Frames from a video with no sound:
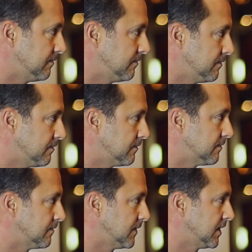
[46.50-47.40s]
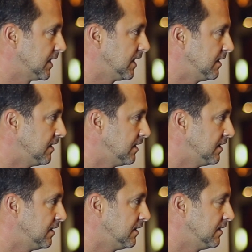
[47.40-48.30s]

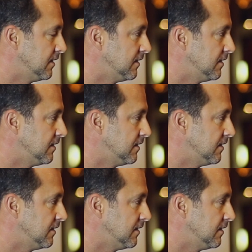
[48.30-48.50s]
The person shown says nothing.